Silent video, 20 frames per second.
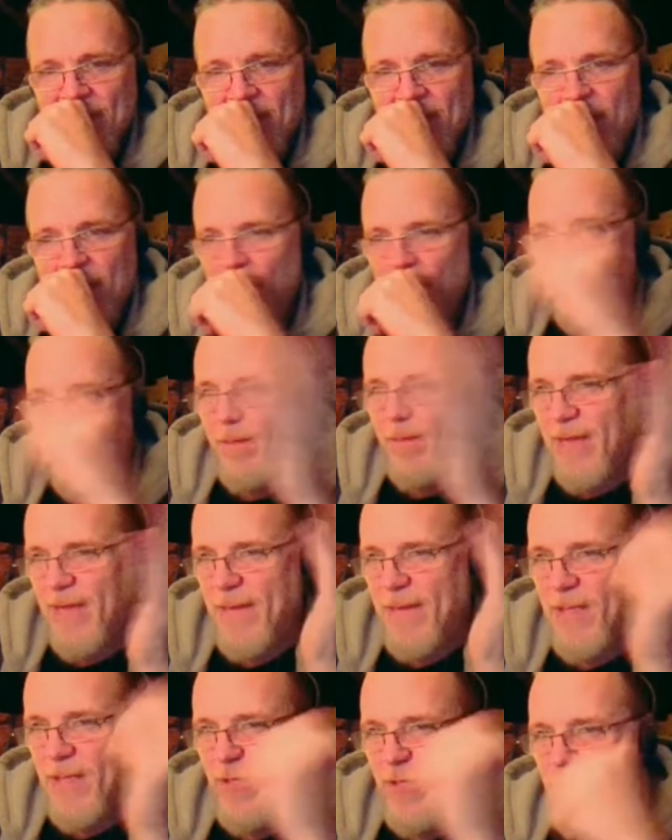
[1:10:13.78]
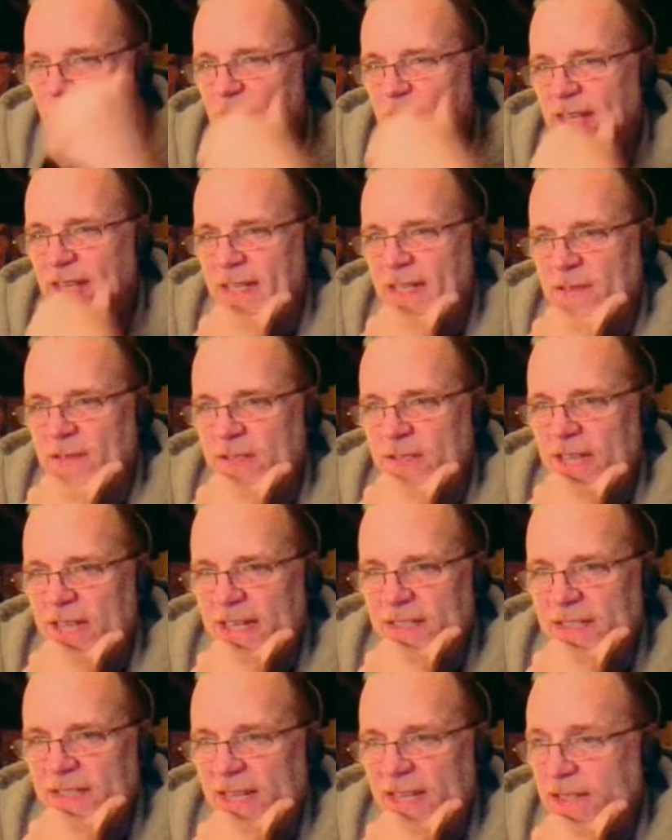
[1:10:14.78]
Well, maybe you ran
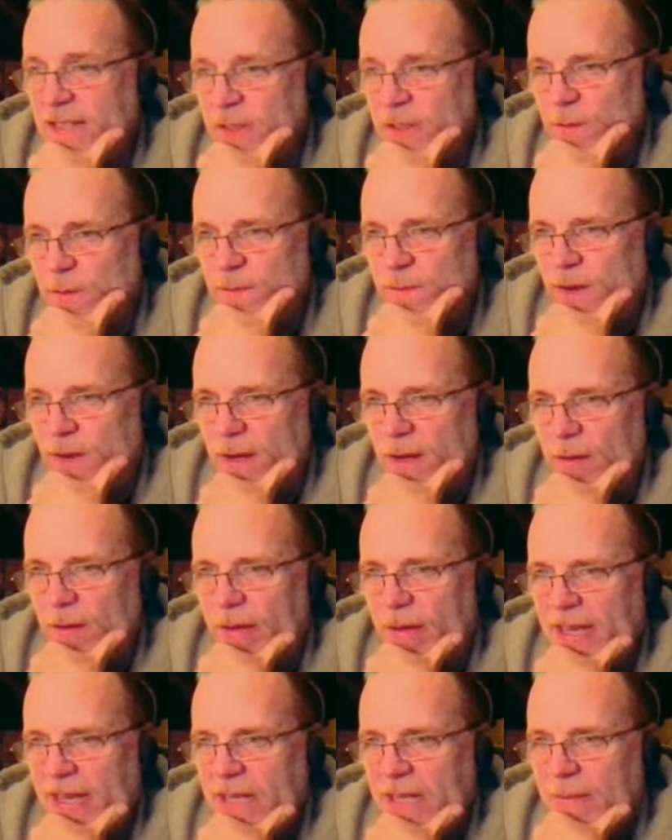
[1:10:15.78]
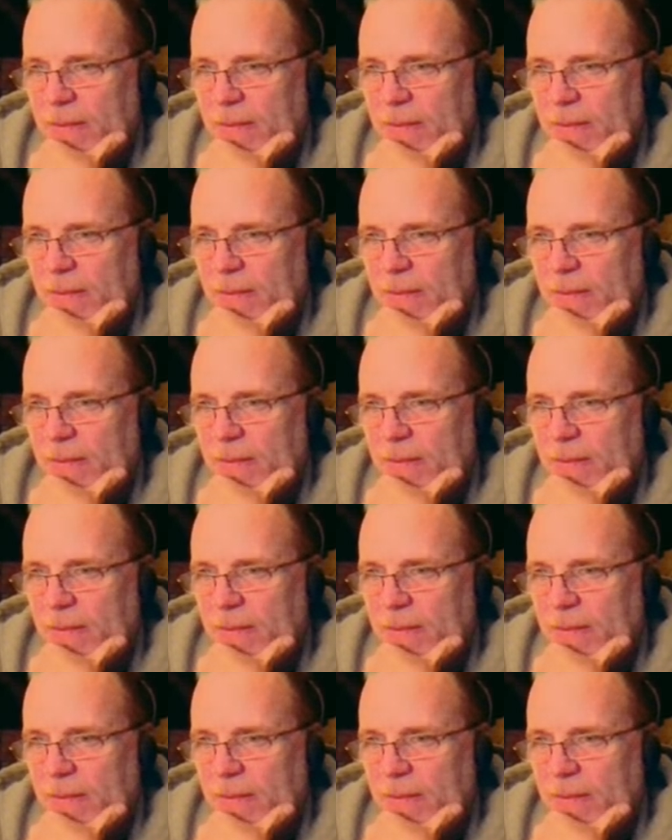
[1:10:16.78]
outside, not too far away.